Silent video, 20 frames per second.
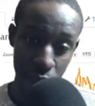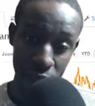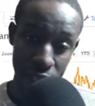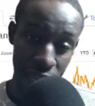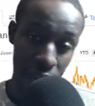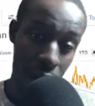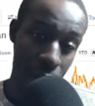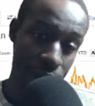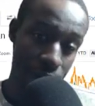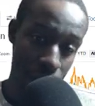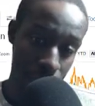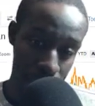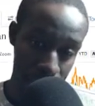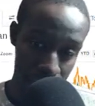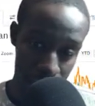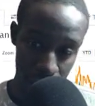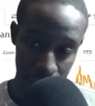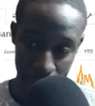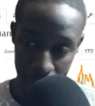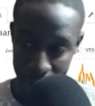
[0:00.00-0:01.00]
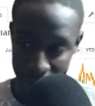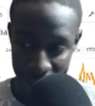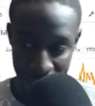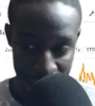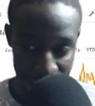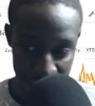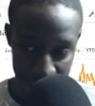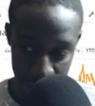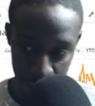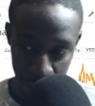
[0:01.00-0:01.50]
up from there.
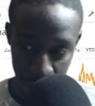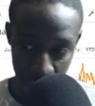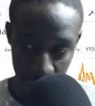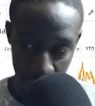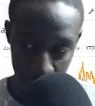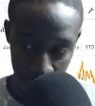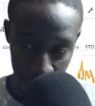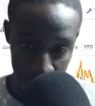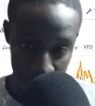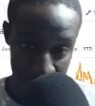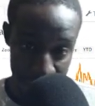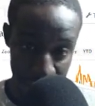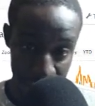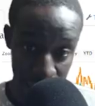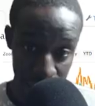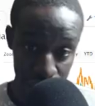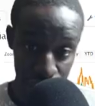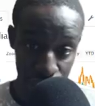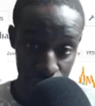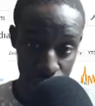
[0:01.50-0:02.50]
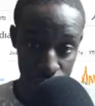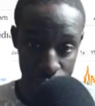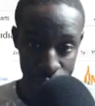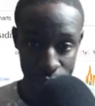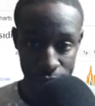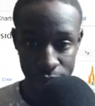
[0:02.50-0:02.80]
But we all know that's not true.